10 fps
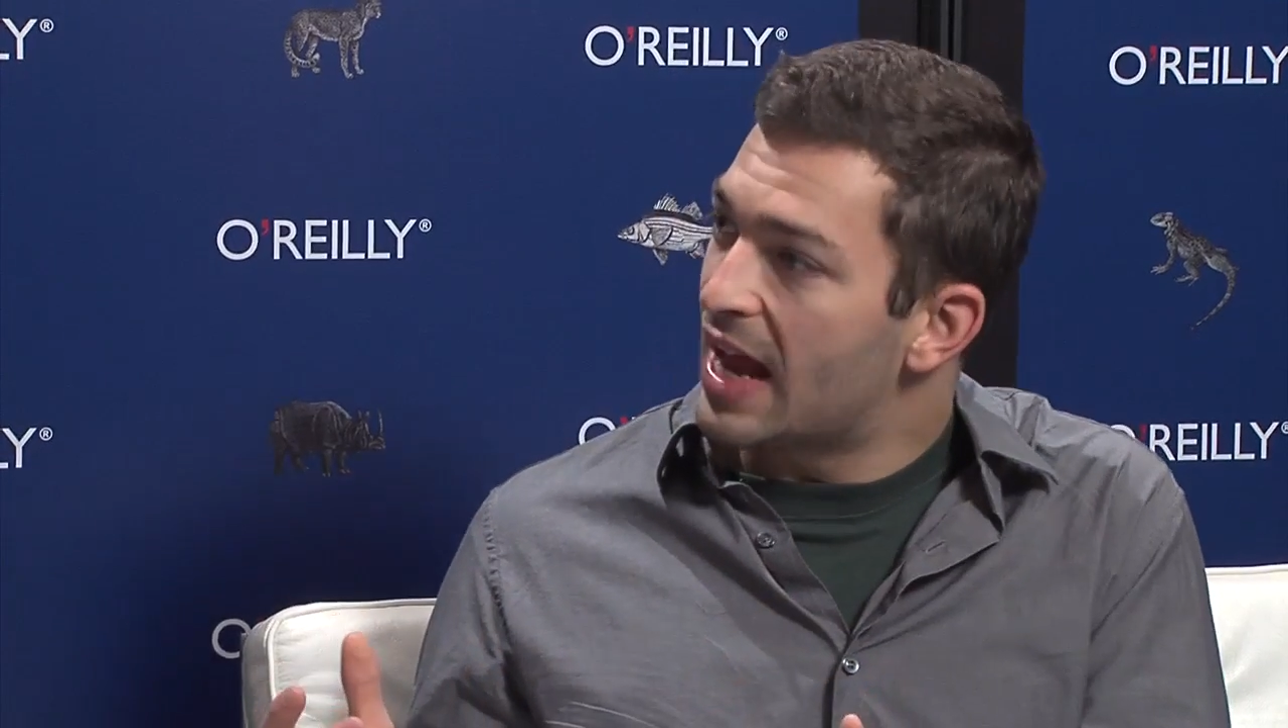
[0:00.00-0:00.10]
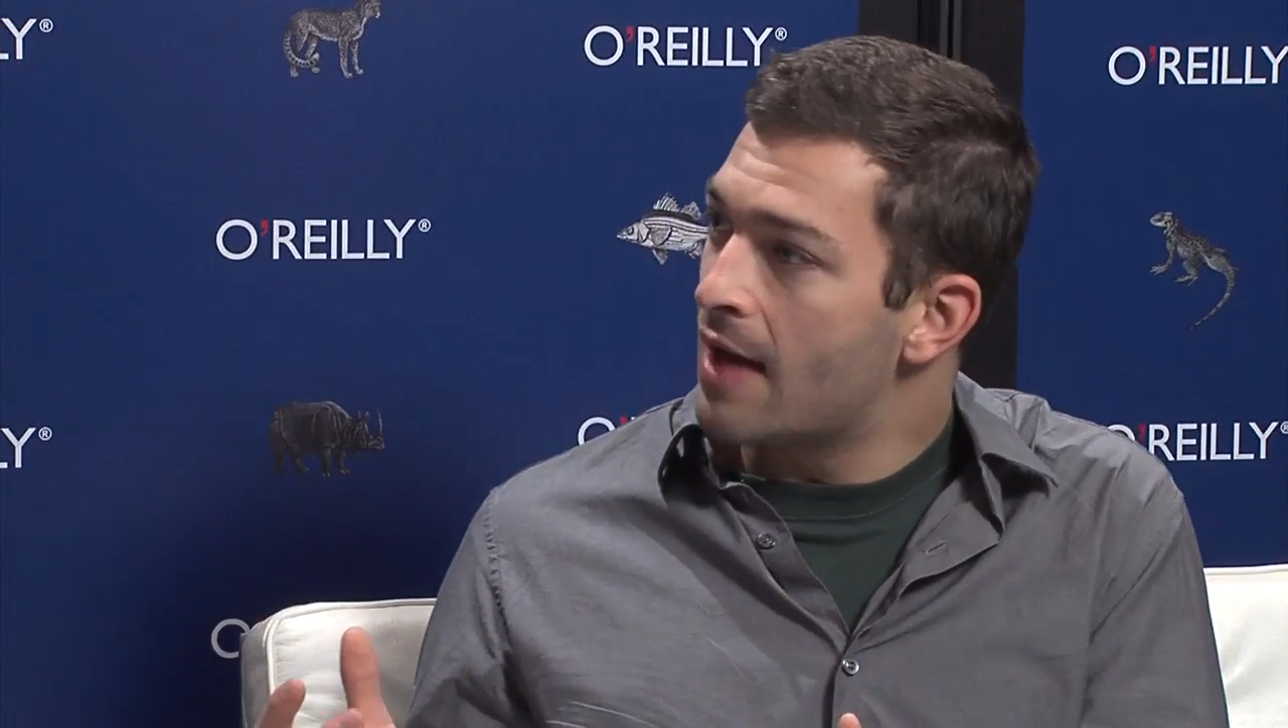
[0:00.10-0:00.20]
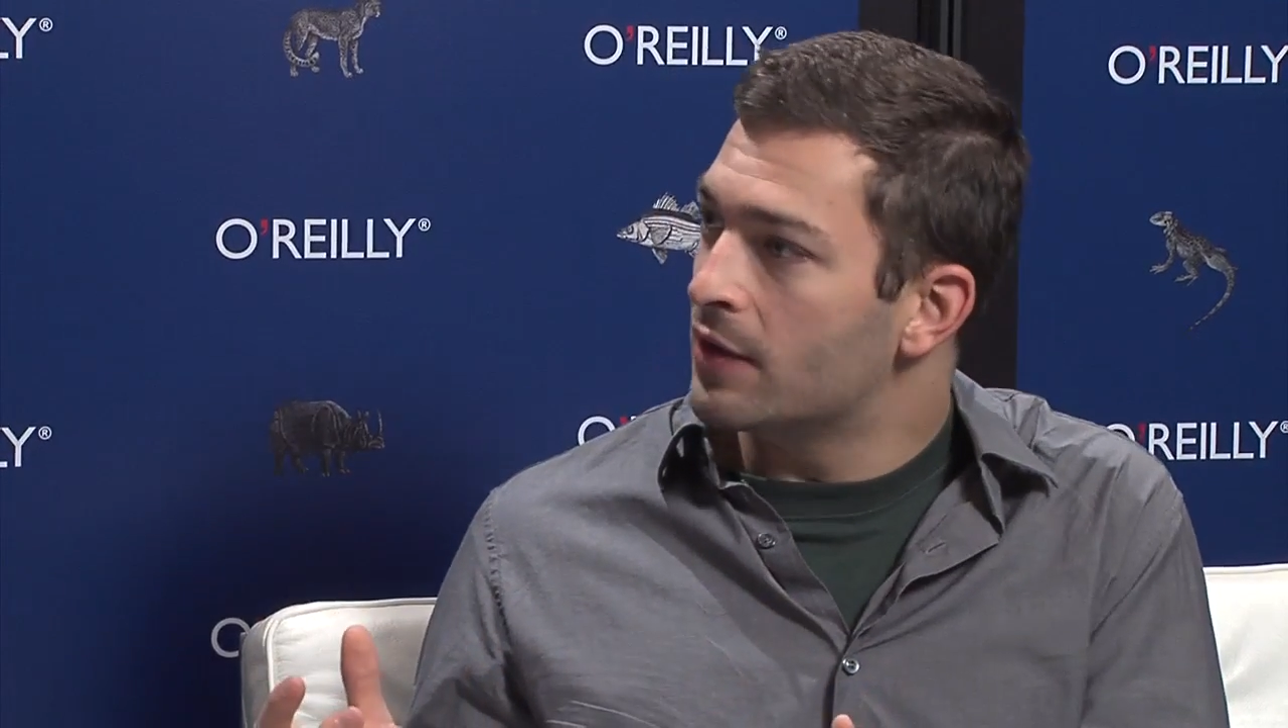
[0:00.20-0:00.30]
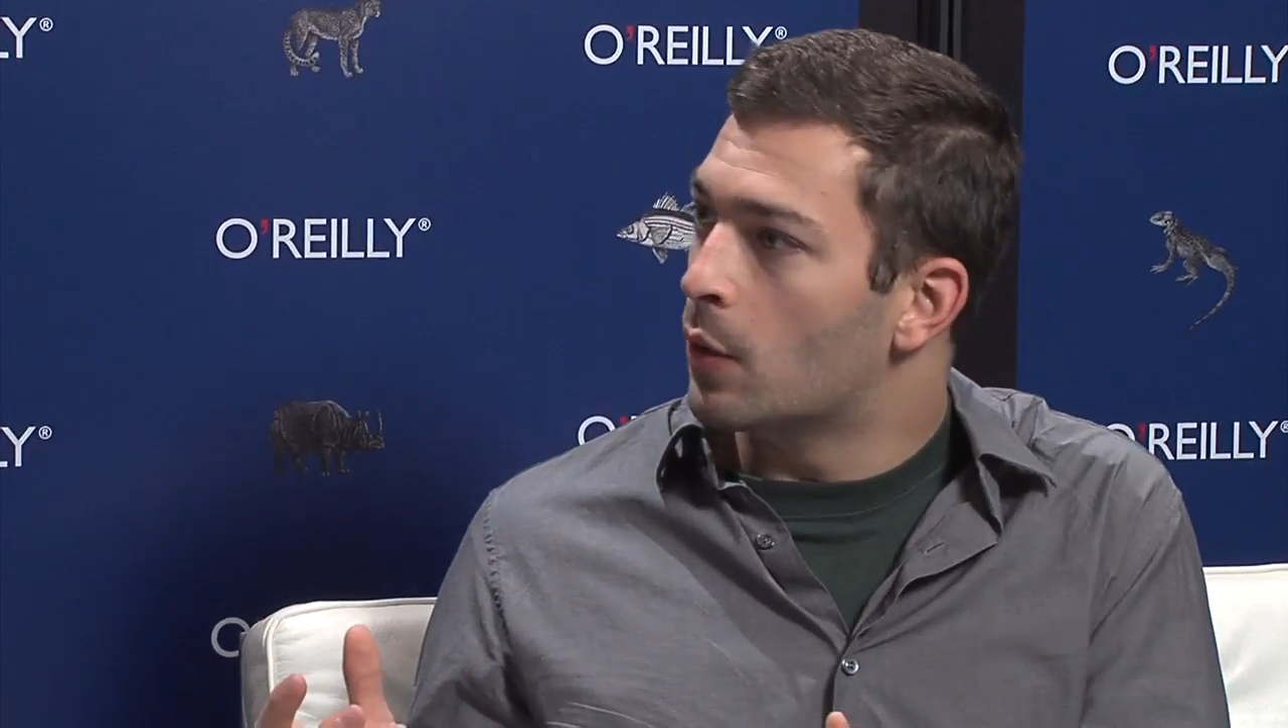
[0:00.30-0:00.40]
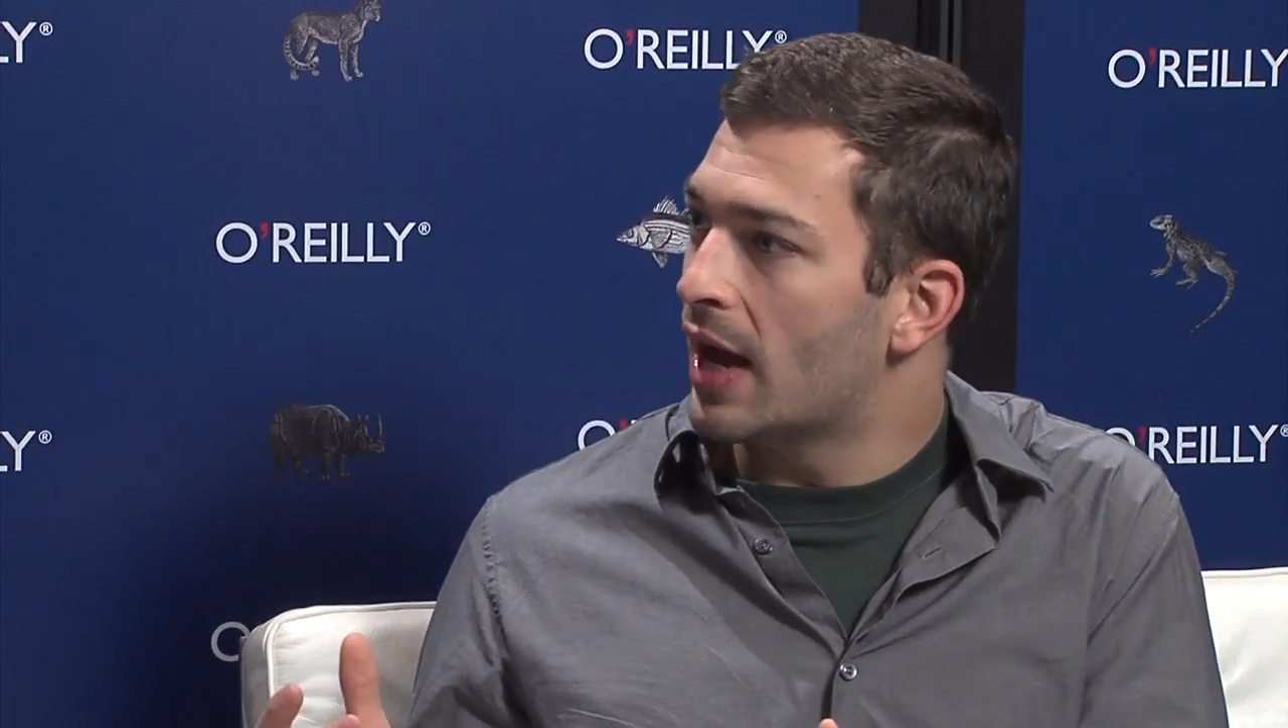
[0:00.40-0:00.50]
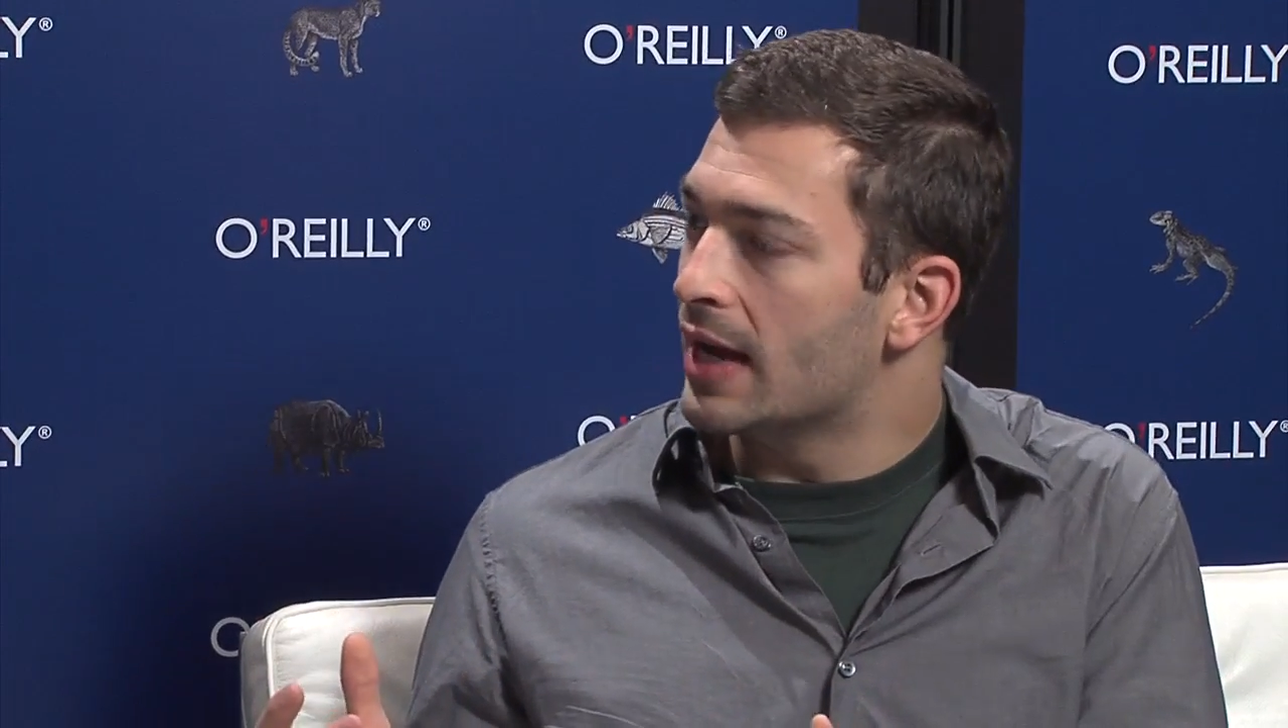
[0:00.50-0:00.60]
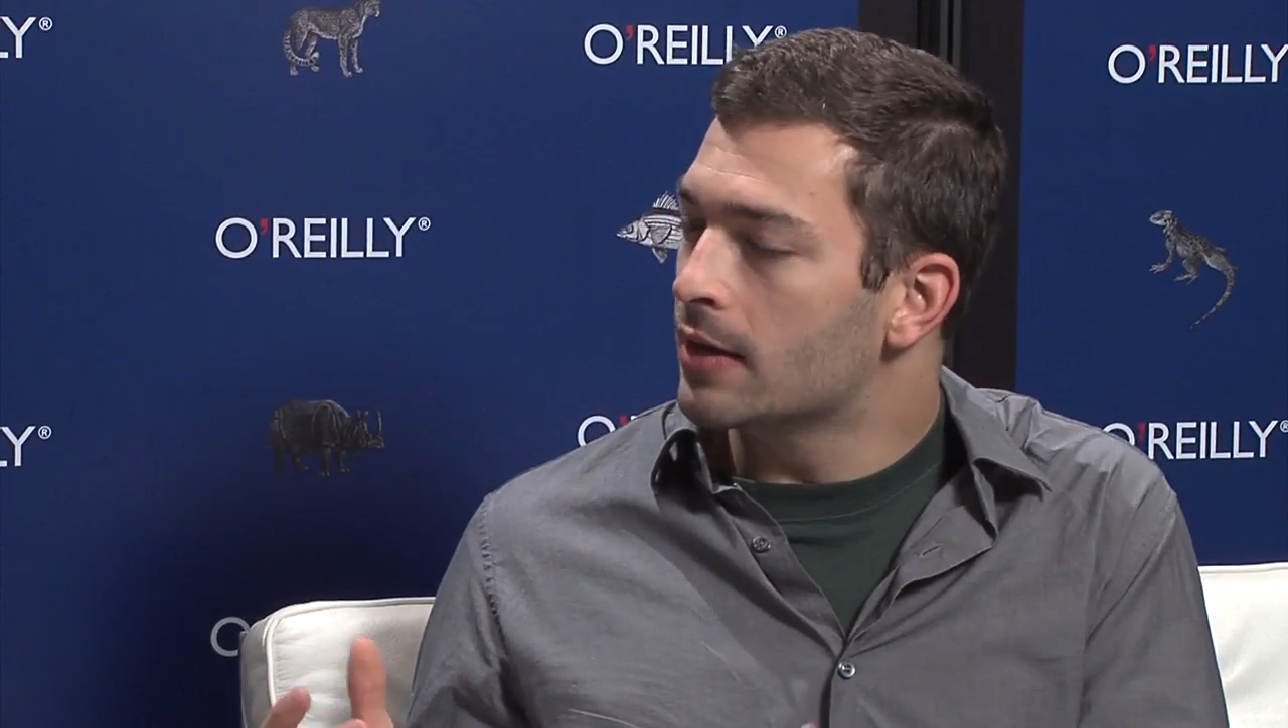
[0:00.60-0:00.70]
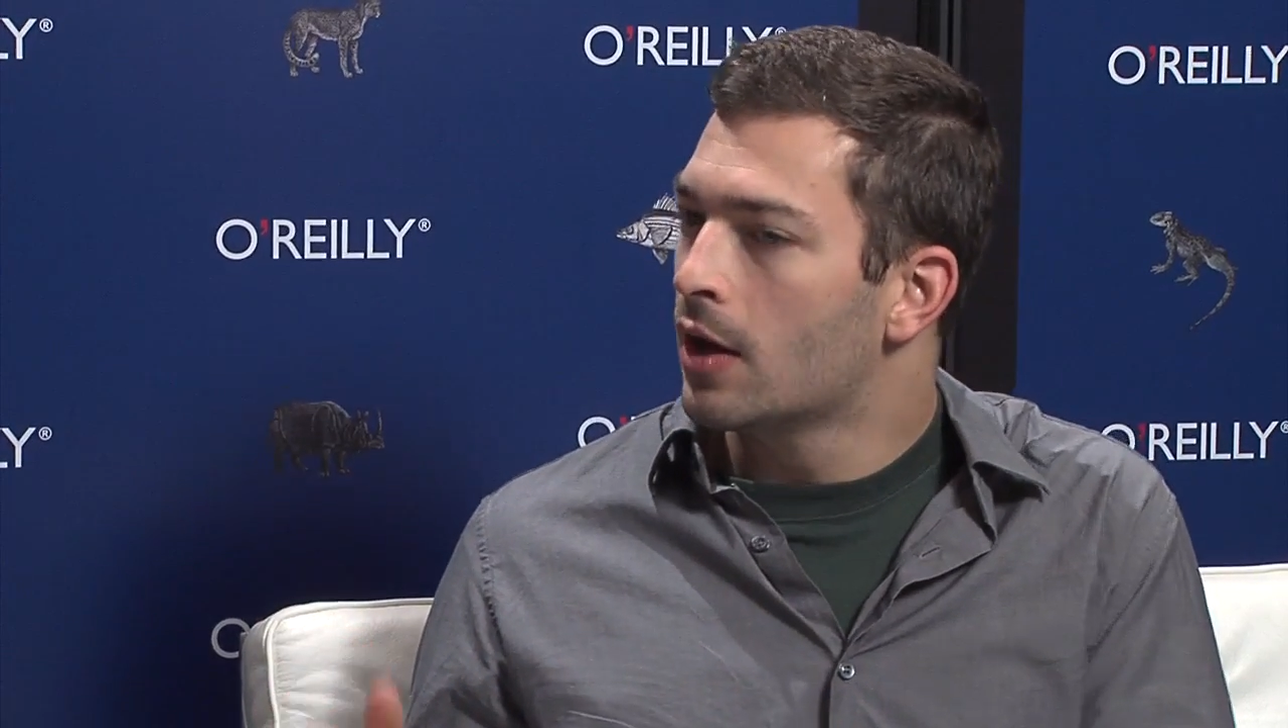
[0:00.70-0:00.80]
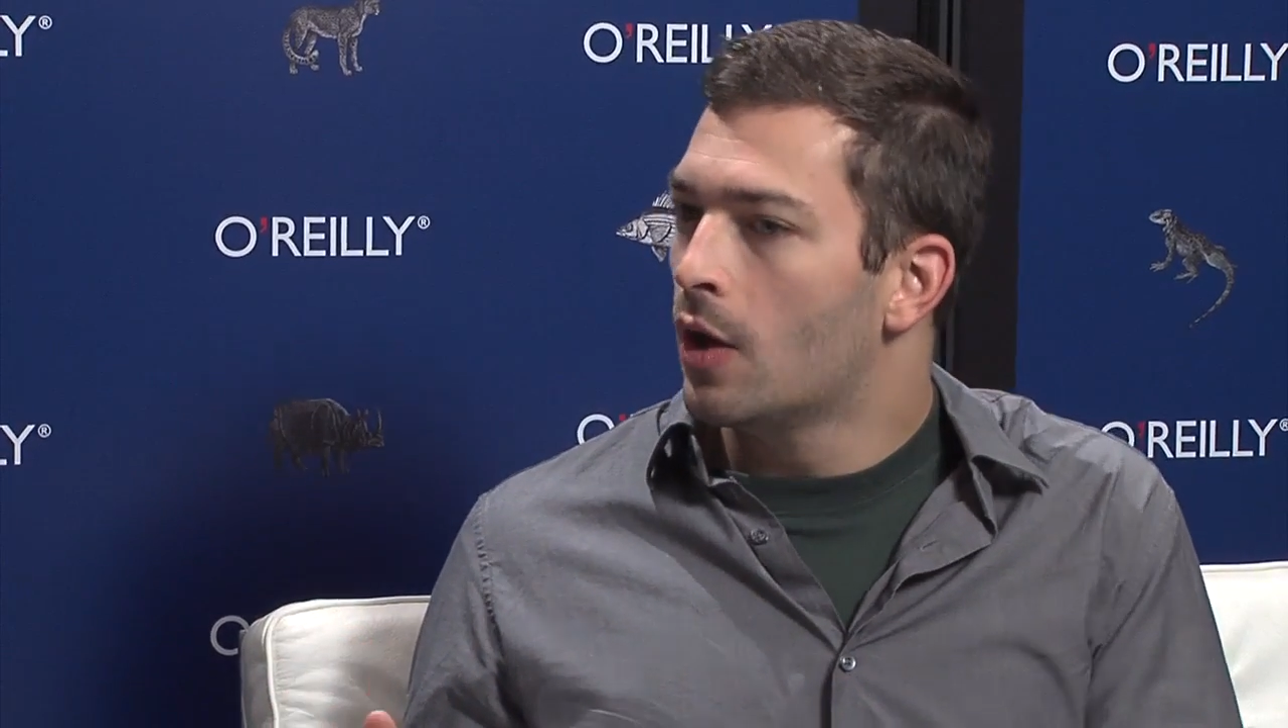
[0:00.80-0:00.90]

heavyweight.